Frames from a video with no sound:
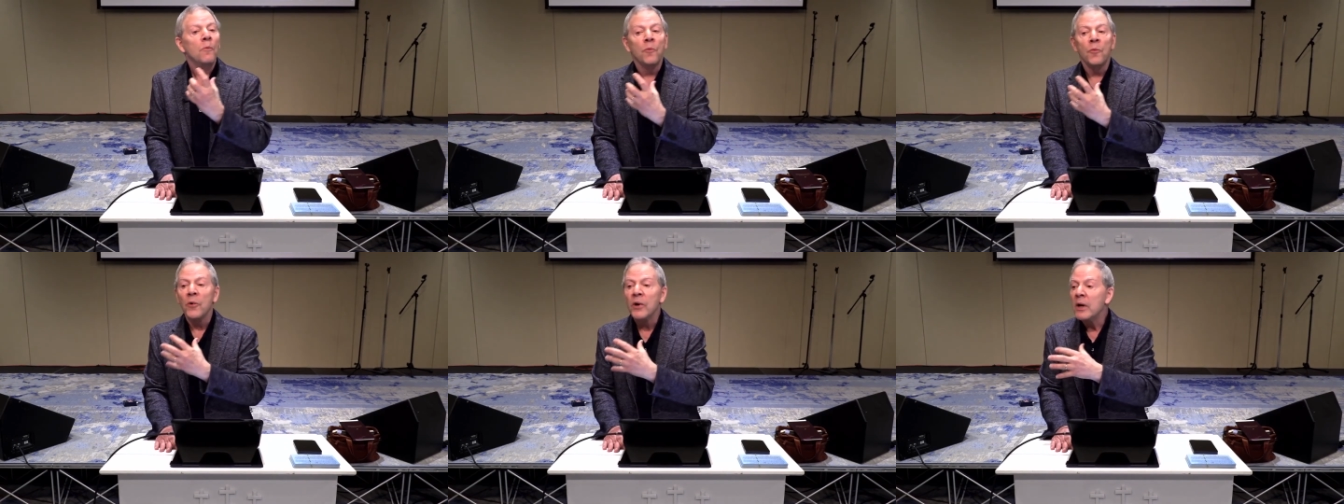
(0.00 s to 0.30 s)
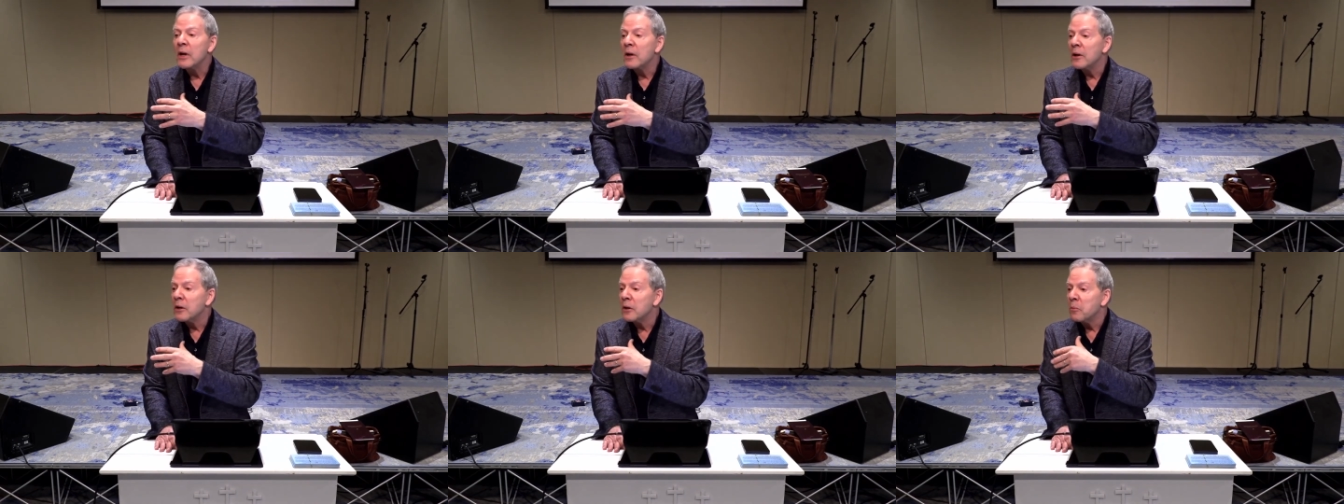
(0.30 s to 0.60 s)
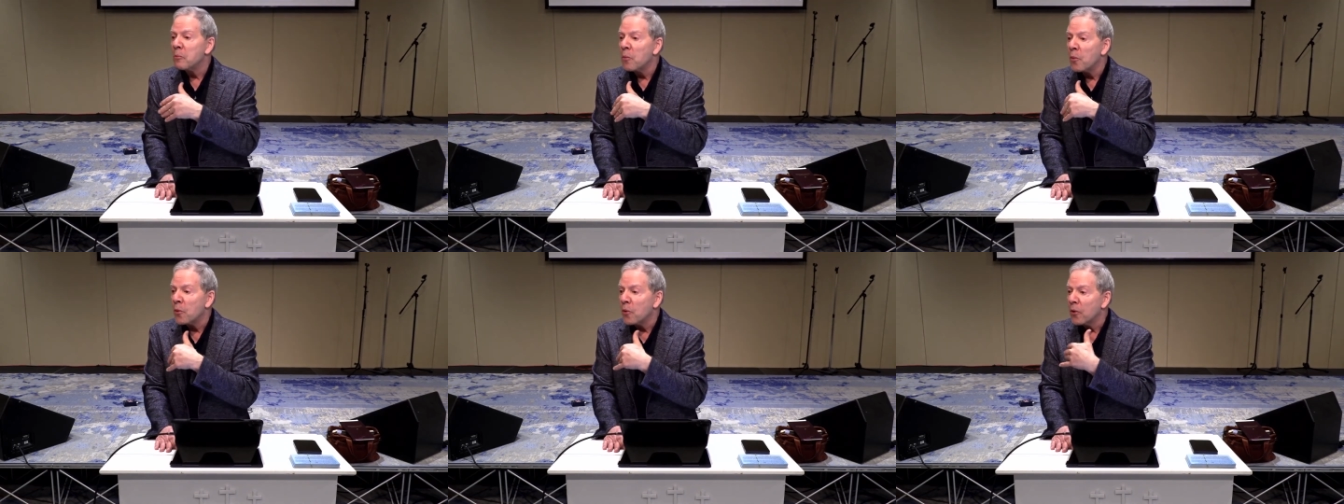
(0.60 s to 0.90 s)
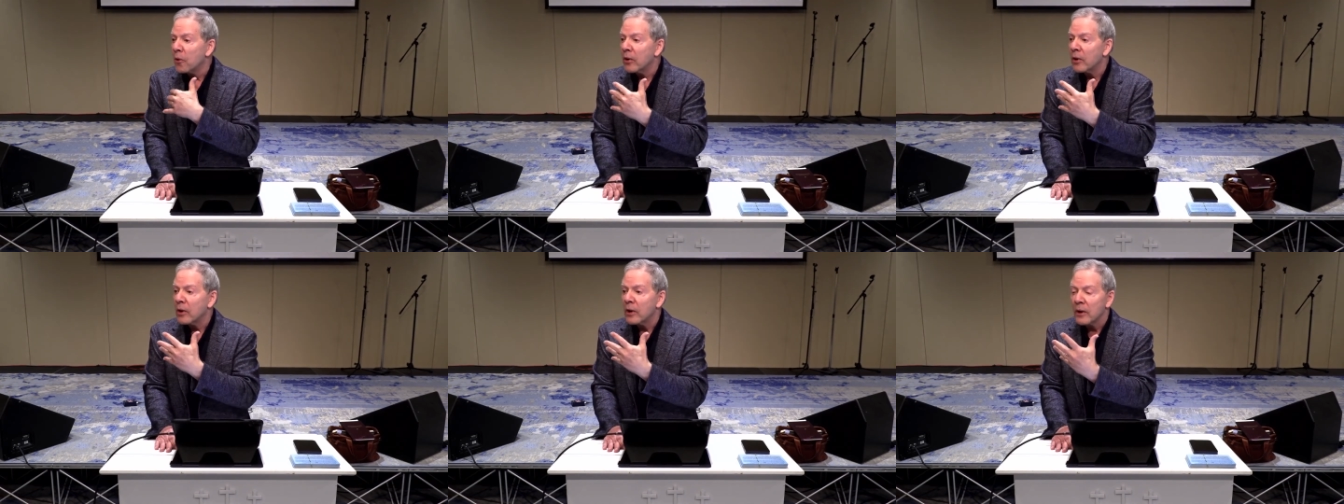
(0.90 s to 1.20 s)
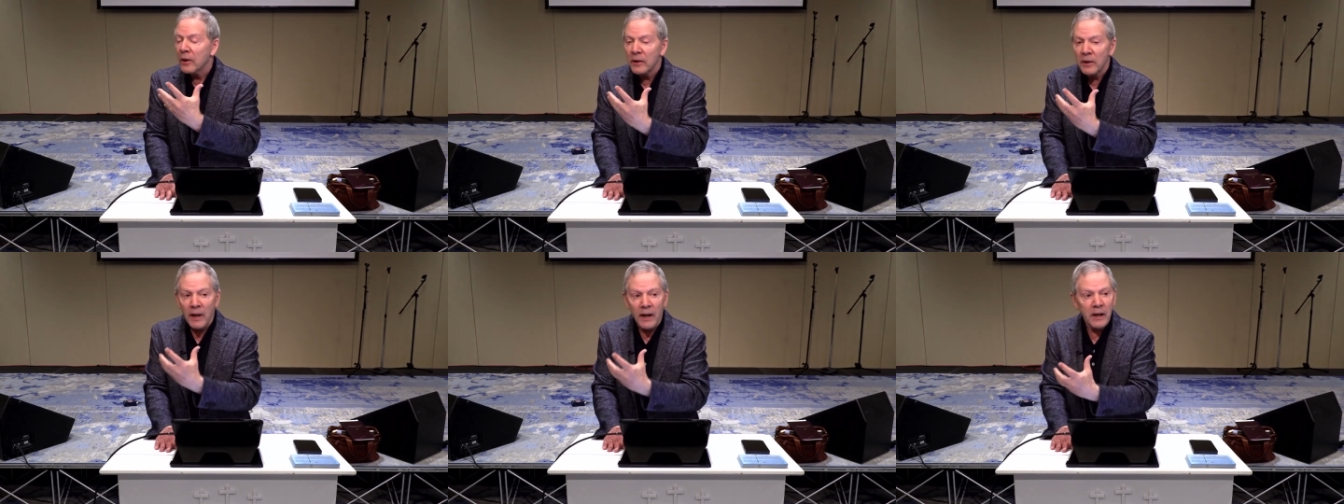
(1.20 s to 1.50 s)
bring us more
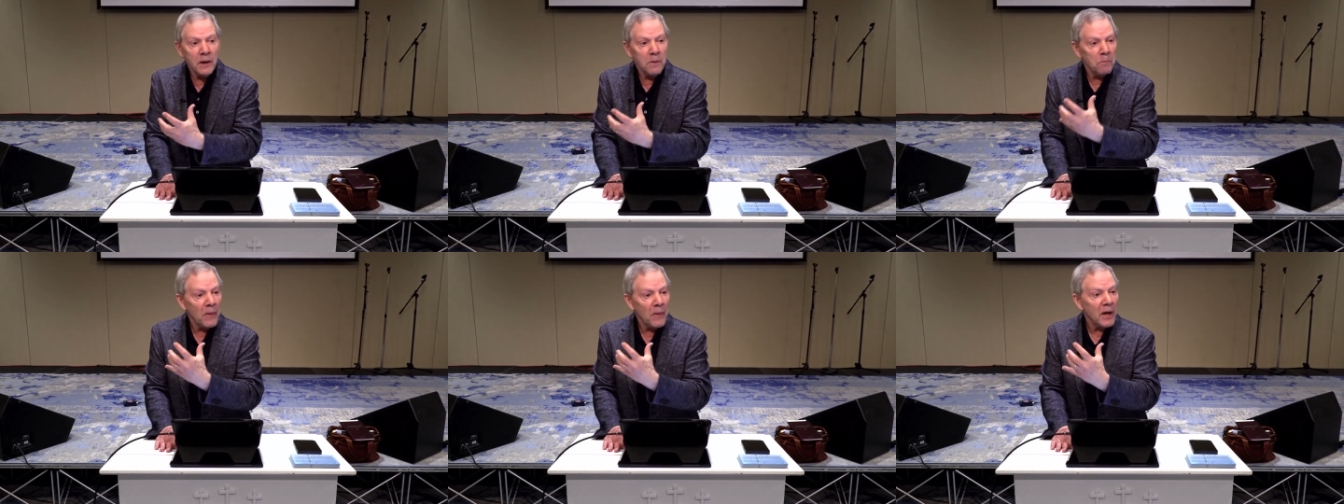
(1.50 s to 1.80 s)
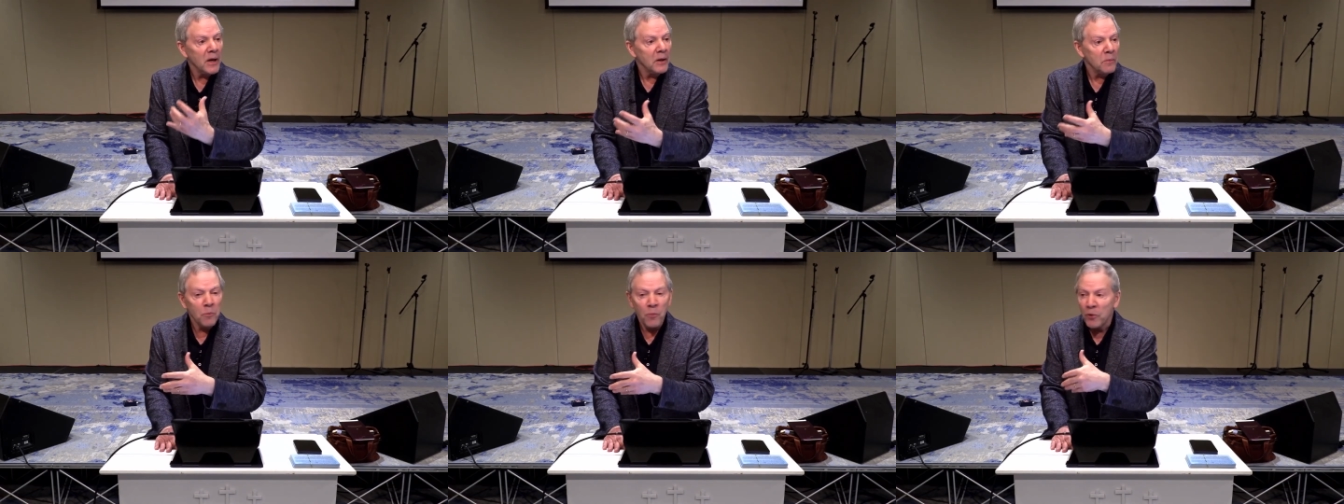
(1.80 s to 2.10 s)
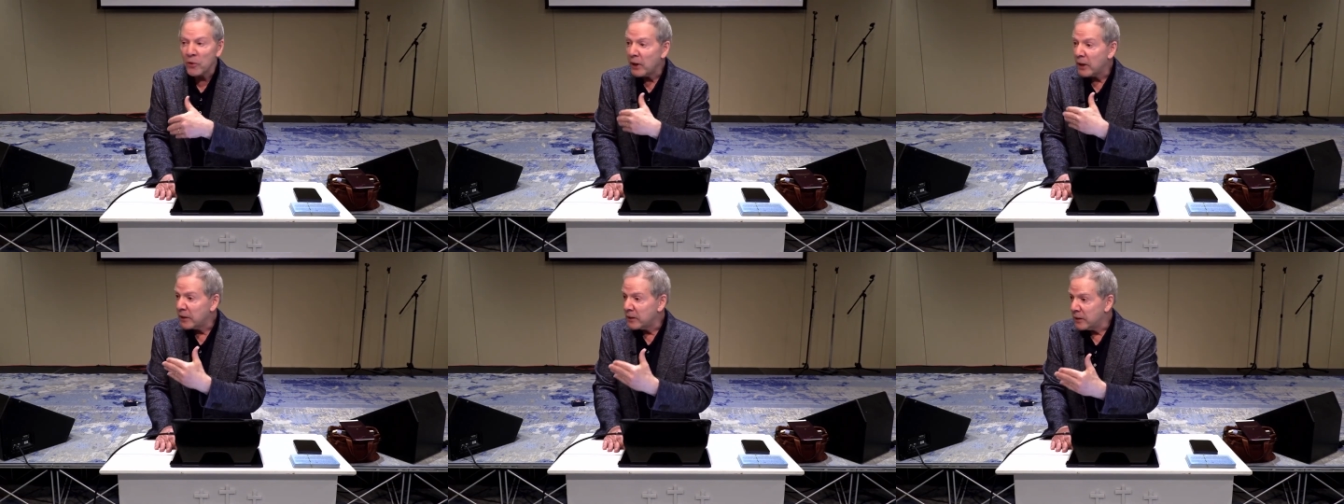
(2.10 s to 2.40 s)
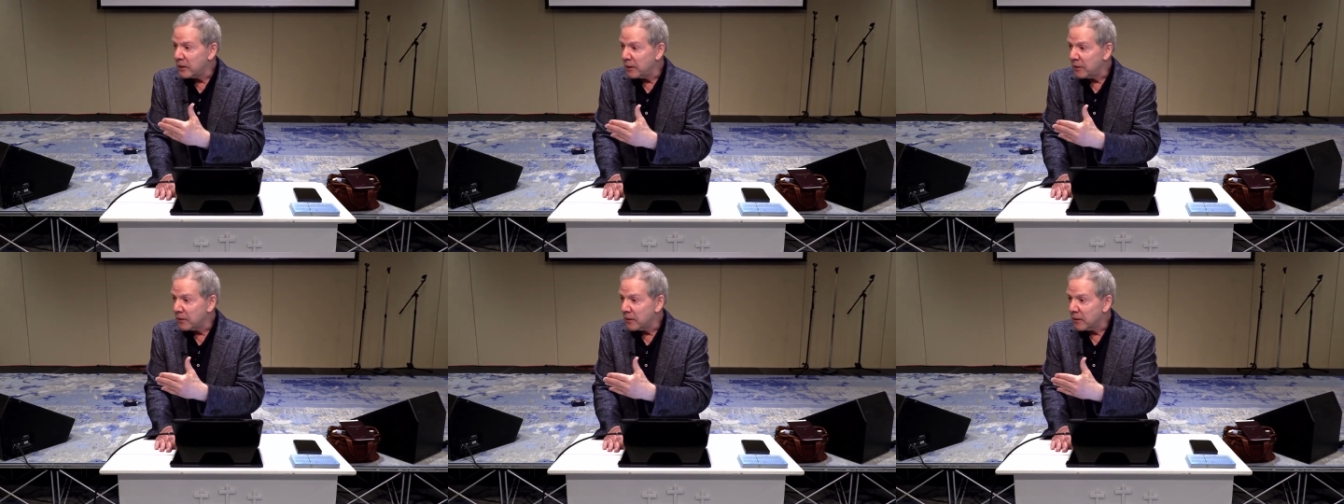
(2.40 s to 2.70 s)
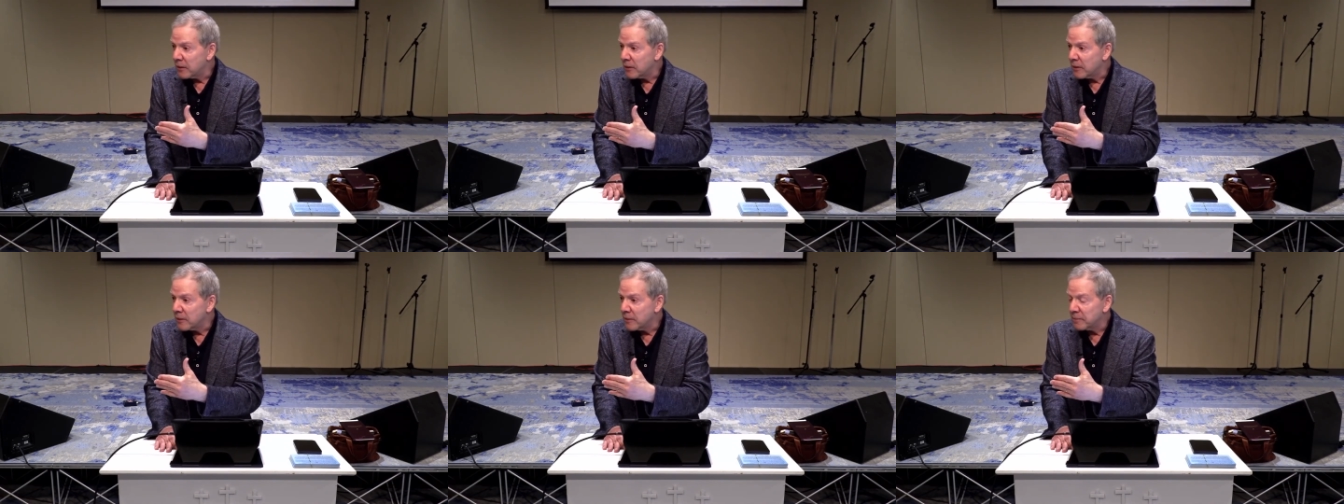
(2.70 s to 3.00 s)
like, make us more like
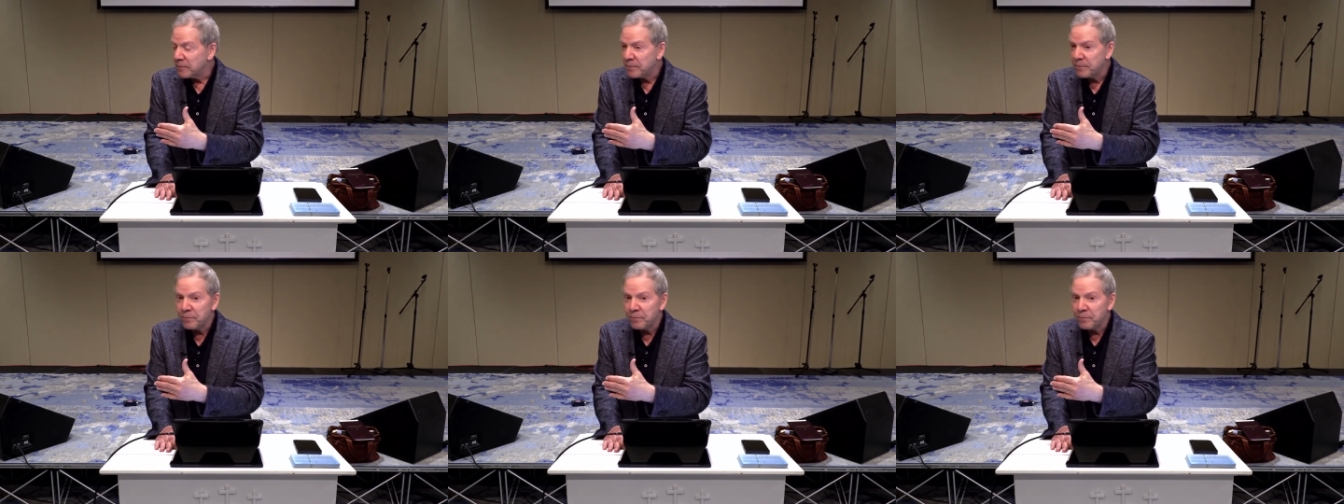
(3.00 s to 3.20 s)
Jesus